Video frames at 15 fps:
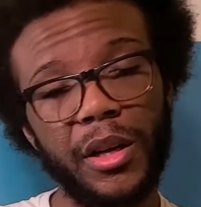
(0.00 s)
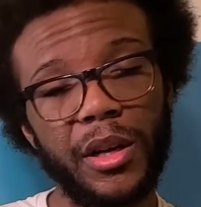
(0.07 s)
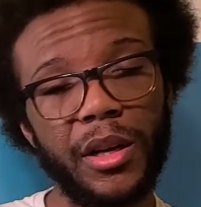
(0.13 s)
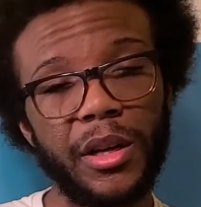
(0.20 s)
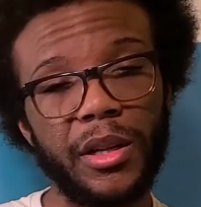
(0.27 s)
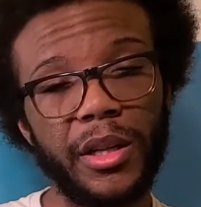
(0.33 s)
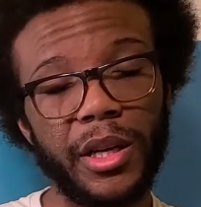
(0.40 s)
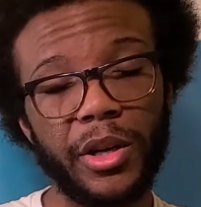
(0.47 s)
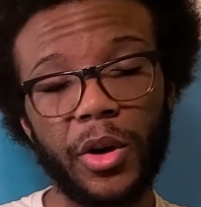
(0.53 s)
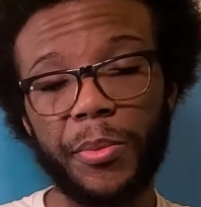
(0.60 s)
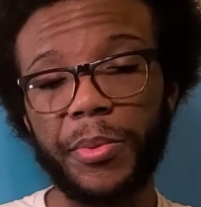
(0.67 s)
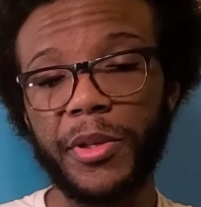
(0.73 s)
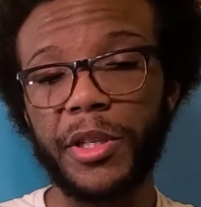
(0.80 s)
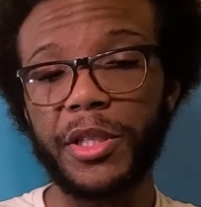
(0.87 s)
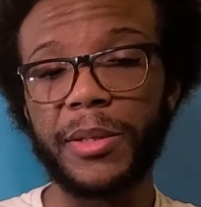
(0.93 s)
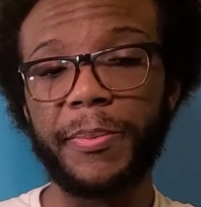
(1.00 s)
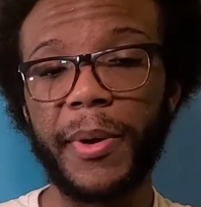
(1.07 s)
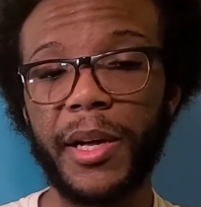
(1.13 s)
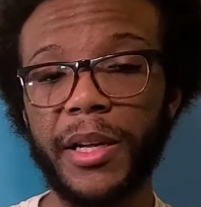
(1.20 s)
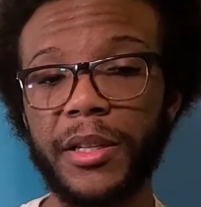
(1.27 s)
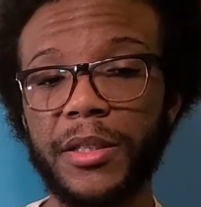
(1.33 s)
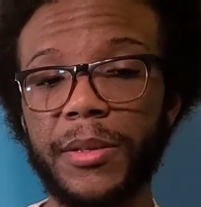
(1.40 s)
They go up into
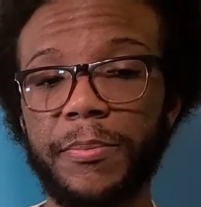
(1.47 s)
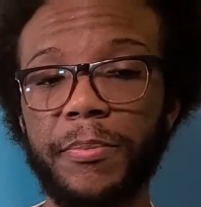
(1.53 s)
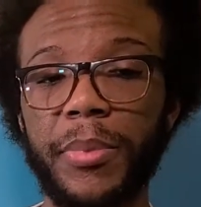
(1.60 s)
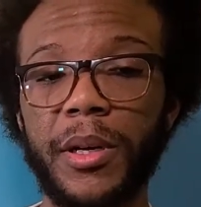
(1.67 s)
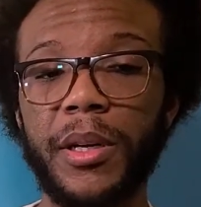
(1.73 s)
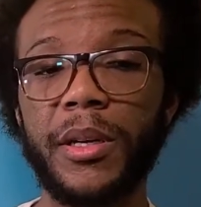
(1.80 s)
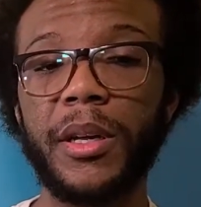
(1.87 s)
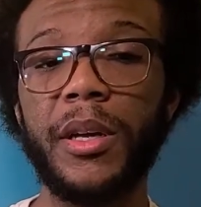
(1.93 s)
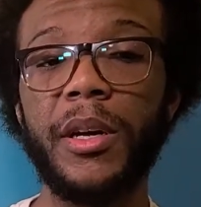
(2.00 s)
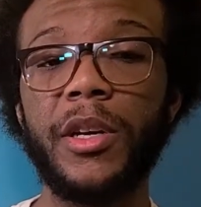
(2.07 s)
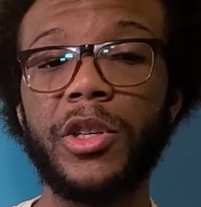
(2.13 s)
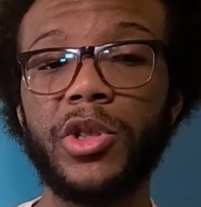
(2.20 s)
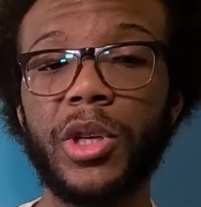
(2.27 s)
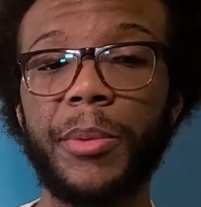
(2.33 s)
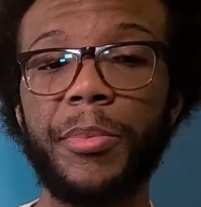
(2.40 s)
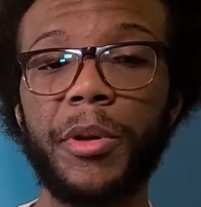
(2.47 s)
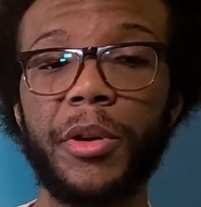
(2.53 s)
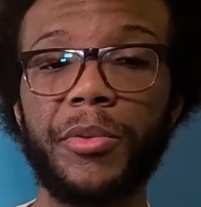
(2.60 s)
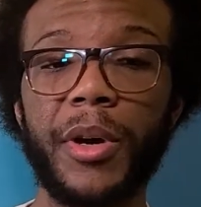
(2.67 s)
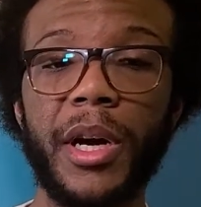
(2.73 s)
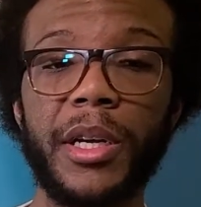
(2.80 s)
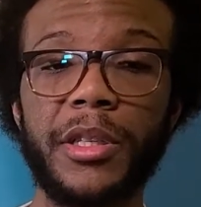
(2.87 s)
space, but trouble
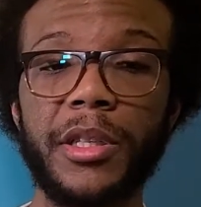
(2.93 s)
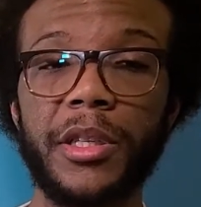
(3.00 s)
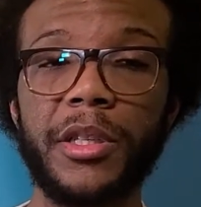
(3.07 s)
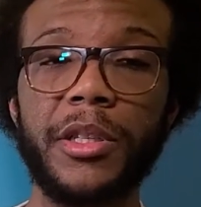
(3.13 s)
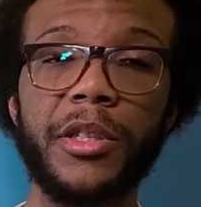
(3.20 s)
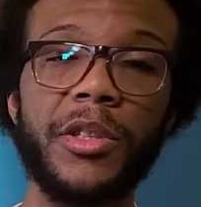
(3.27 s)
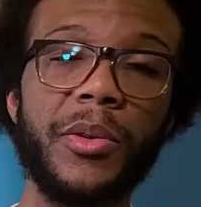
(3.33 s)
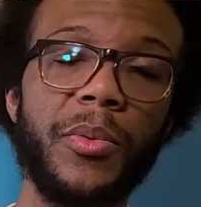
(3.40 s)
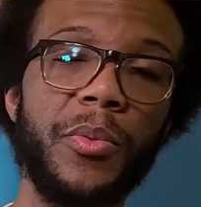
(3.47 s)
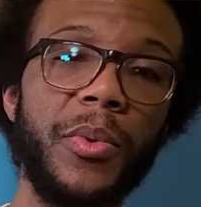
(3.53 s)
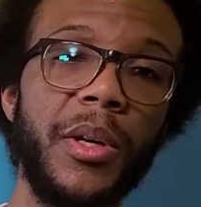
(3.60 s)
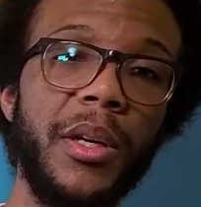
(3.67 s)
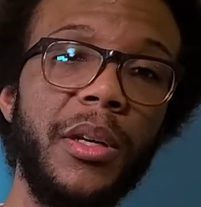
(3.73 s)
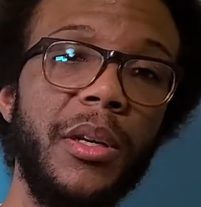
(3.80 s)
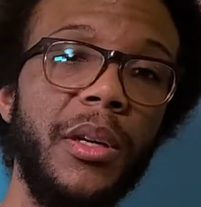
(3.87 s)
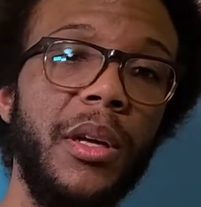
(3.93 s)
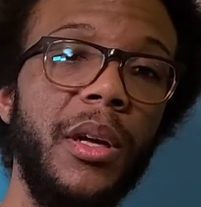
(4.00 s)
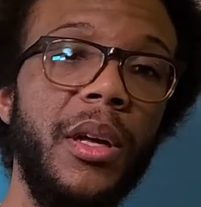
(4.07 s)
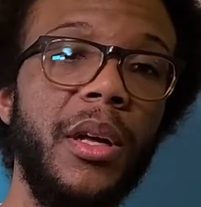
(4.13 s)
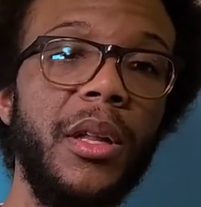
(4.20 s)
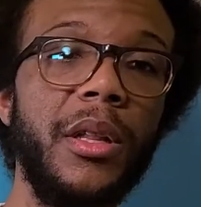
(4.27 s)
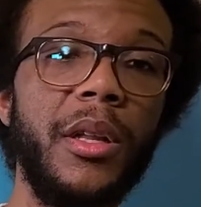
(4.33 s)
arises when
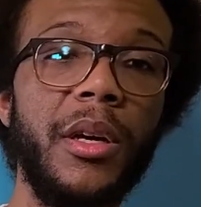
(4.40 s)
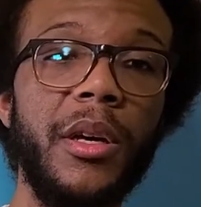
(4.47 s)
the